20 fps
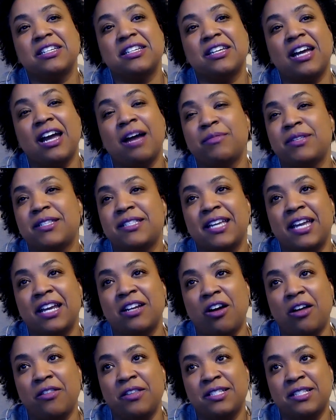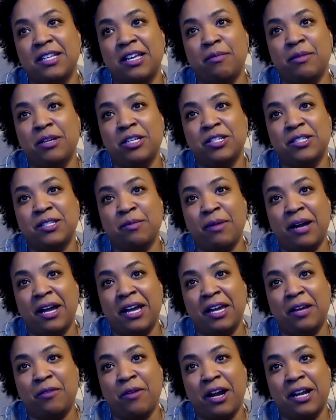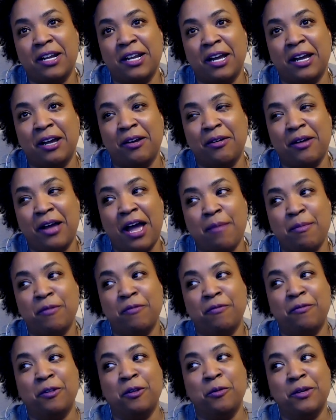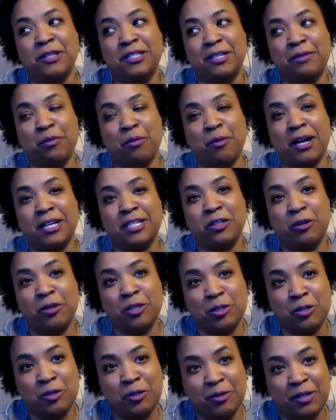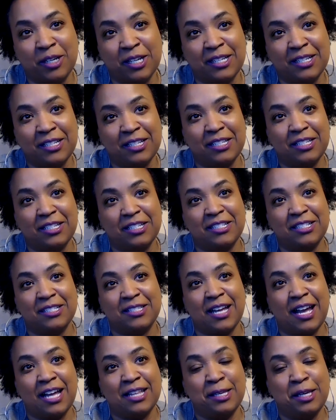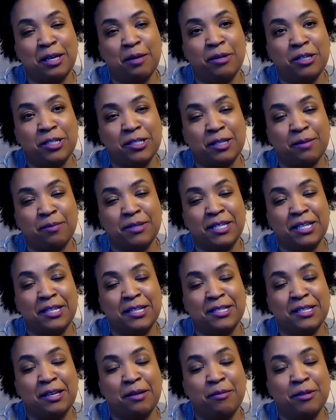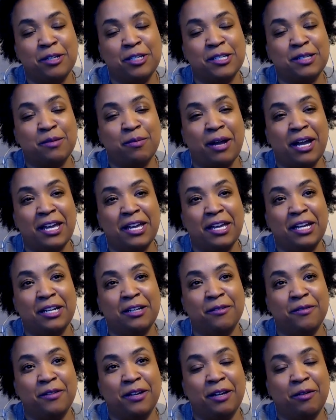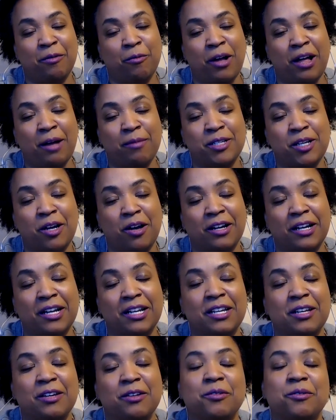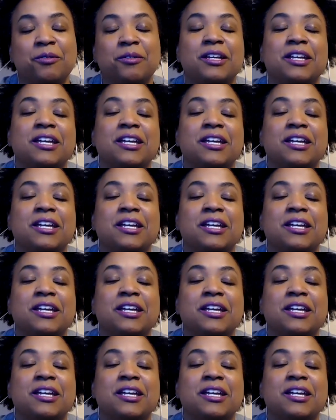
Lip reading: I'm seeing all these images in my head right now. I'm influencing. Remember, I told you you can decide the images. I'm seeing these images in my head of while I'm talking to you.